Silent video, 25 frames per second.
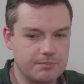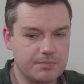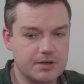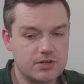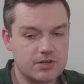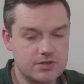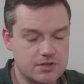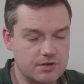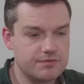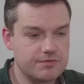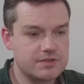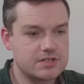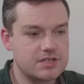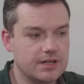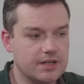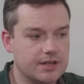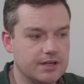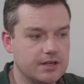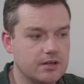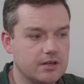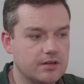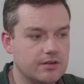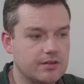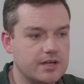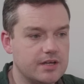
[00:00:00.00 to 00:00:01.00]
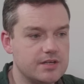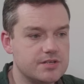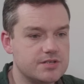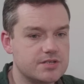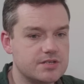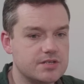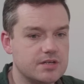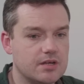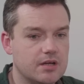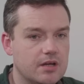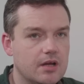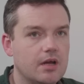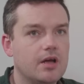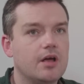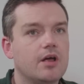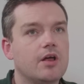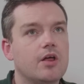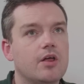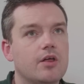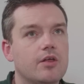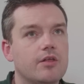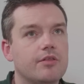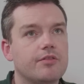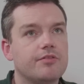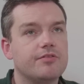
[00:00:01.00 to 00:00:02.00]
Because obviously there
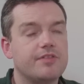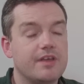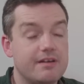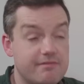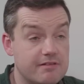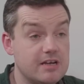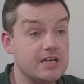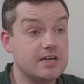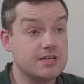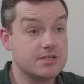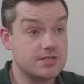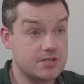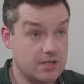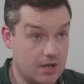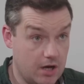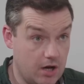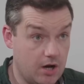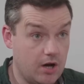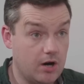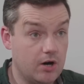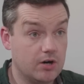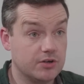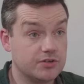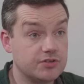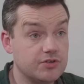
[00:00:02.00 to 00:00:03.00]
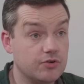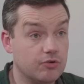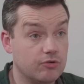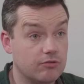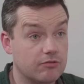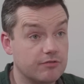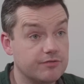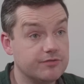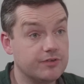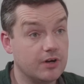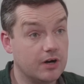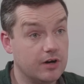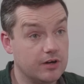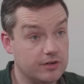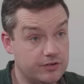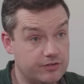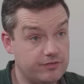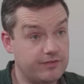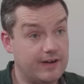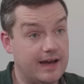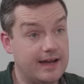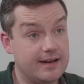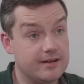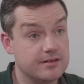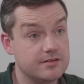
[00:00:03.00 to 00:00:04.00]
is a hardcore of darts
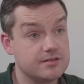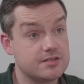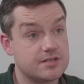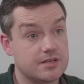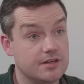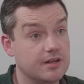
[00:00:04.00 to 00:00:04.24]
fans,